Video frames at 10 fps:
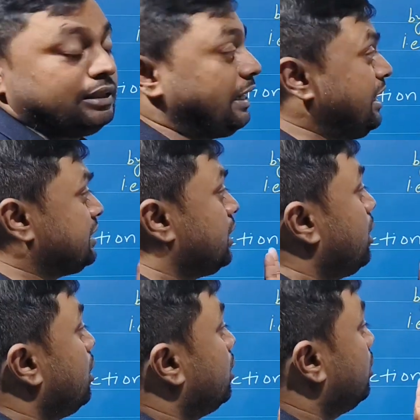that is
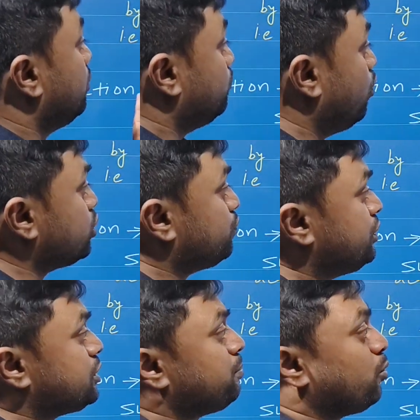force
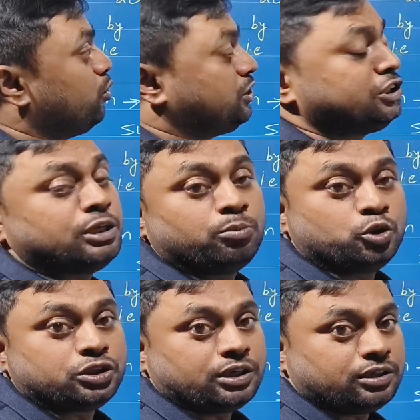which produces the
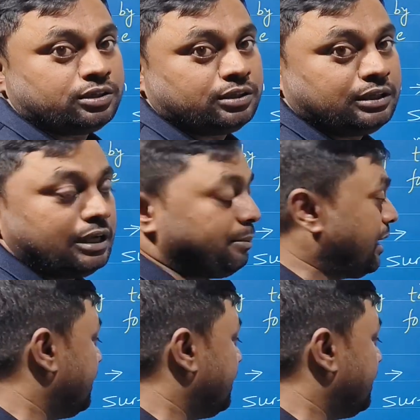motion. Am